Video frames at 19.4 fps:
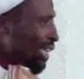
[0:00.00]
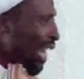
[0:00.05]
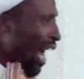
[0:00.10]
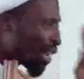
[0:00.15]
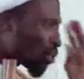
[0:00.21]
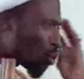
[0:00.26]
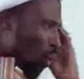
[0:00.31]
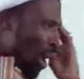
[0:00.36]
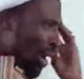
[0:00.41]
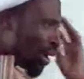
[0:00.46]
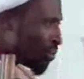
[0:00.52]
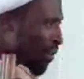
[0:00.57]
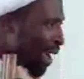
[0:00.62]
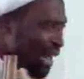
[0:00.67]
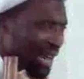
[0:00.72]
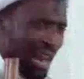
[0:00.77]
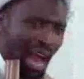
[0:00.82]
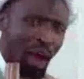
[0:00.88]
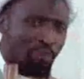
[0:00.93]
that when
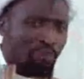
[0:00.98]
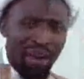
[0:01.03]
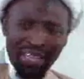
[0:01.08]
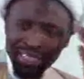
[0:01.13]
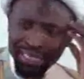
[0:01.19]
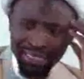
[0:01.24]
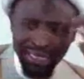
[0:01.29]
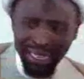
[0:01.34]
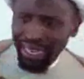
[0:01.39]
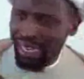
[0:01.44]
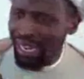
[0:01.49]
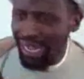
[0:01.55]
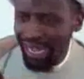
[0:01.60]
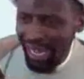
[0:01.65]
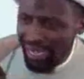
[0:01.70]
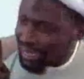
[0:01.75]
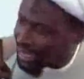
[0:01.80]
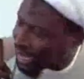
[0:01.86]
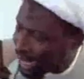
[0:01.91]
men are passing there, they
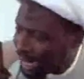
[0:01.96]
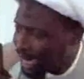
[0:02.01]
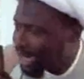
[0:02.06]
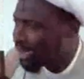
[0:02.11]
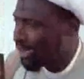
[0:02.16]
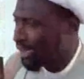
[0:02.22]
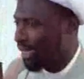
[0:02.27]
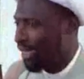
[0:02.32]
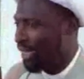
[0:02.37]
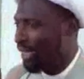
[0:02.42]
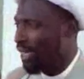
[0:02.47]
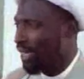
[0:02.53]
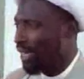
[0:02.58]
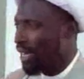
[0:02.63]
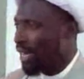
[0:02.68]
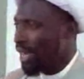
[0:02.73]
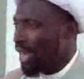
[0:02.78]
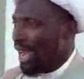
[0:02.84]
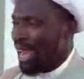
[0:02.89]
get crazy.
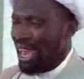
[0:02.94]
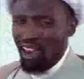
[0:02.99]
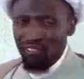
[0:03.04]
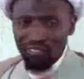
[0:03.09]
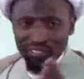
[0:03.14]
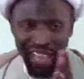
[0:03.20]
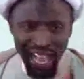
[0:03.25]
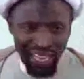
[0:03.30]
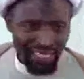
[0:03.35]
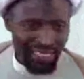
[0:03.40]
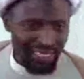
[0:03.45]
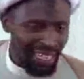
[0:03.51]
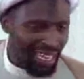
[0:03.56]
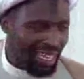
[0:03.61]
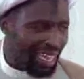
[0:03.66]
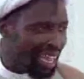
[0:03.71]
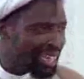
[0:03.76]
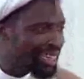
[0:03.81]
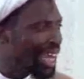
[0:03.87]
If that is
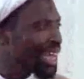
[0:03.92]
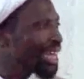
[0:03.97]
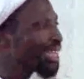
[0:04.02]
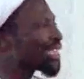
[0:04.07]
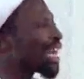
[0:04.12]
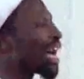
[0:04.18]
the case, then it's